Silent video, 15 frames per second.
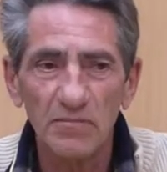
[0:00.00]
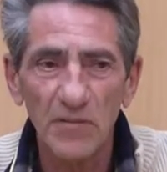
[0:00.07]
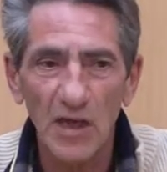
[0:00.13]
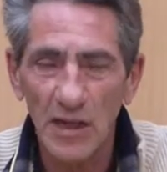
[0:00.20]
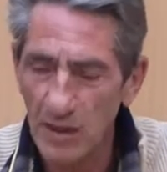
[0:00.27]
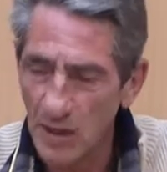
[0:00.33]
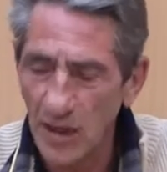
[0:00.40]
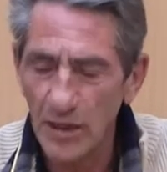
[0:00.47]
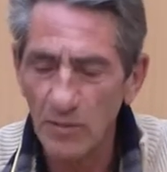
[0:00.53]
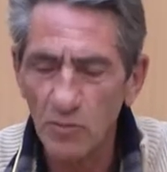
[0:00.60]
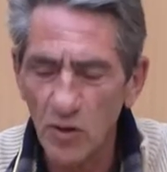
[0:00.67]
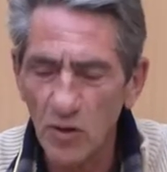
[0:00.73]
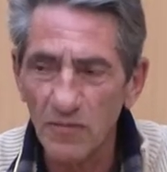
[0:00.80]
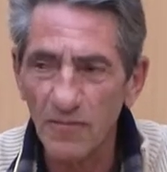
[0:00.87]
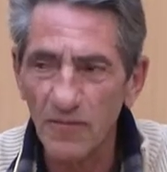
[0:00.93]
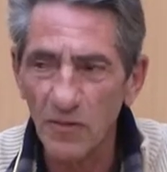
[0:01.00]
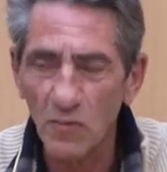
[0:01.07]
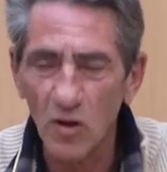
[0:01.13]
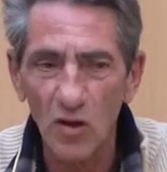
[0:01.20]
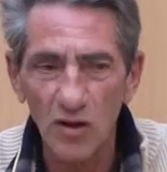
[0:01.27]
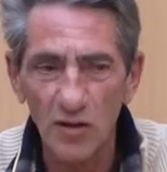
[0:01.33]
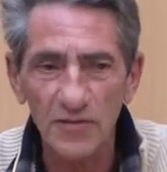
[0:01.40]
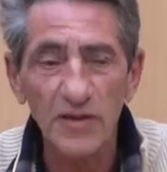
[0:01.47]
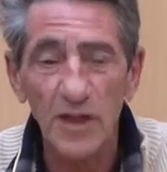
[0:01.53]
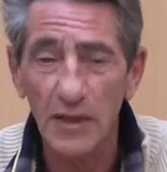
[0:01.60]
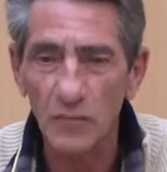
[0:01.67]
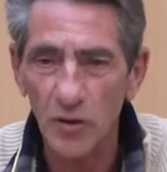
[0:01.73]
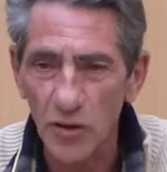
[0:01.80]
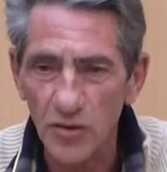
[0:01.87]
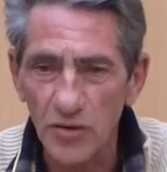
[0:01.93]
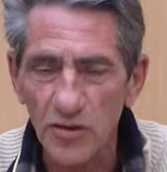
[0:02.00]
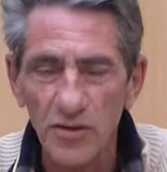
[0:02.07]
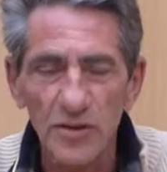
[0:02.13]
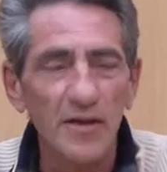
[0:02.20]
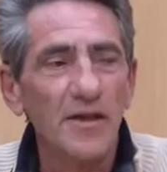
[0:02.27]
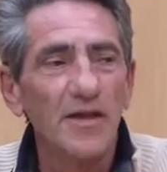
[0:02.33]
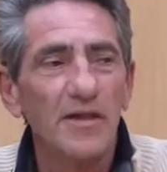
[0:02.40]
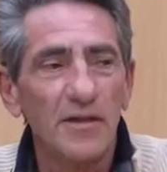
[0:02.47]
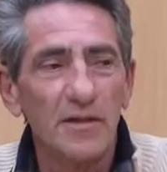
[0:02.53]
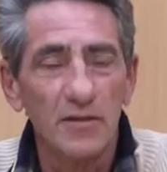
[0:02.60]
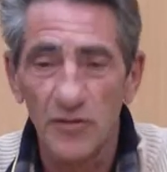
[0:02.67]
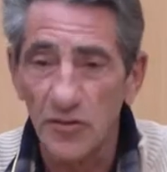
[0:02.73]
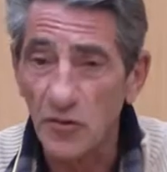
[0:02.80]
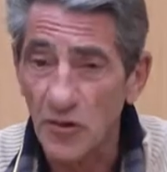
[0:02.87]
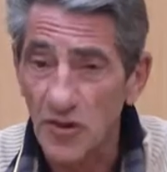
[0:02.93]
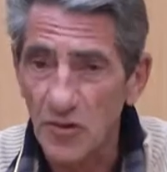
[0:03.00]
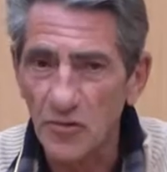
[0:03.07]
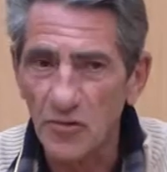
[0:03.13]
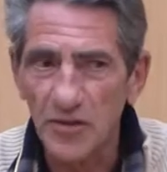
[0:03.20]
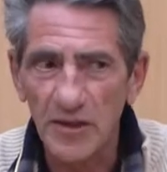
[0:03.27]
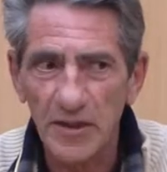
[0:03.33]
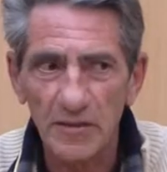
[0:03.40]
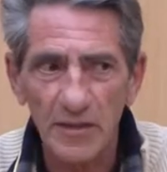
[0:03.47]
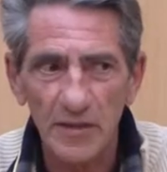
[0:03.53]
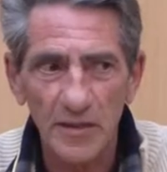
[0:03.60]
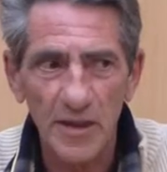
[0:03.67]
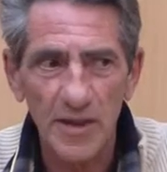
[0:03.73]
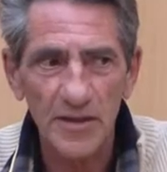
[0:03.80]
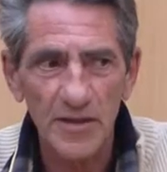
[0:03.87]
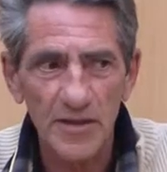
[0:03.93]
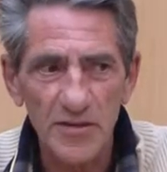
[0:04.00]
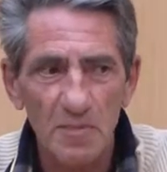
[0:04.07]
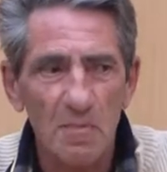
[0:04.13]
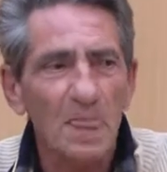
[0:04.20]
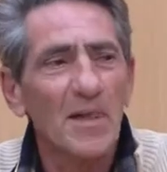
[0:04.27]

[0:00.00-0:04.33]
I import them from Holland. I'm Dutch, so as you can hear, I guess.